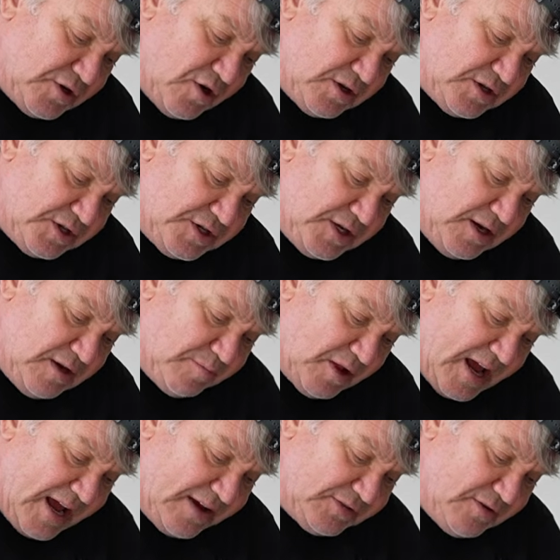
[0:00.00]
start to see the
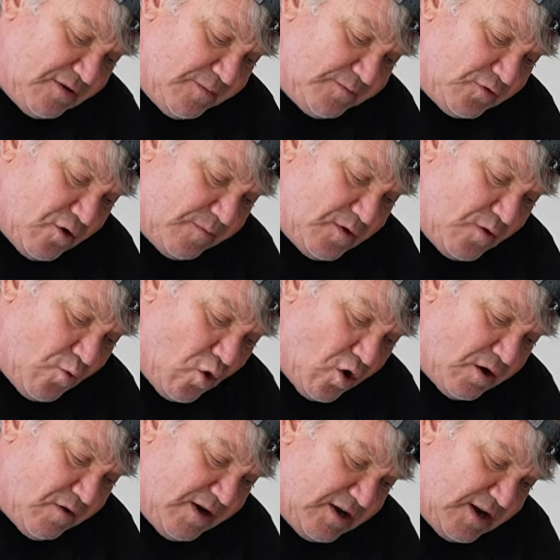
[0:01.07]
plaster absorb the
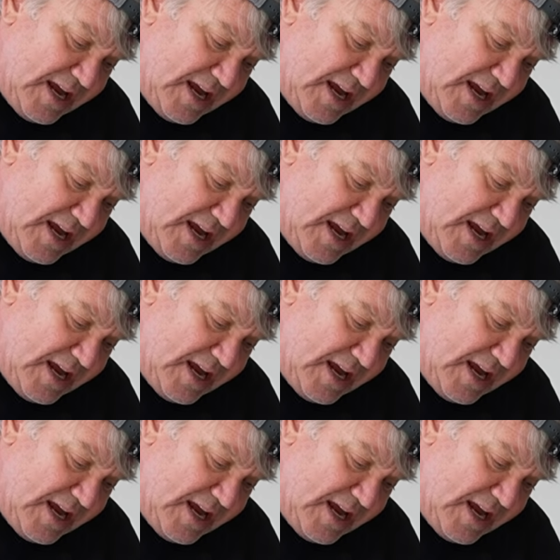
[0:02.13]
water. It'll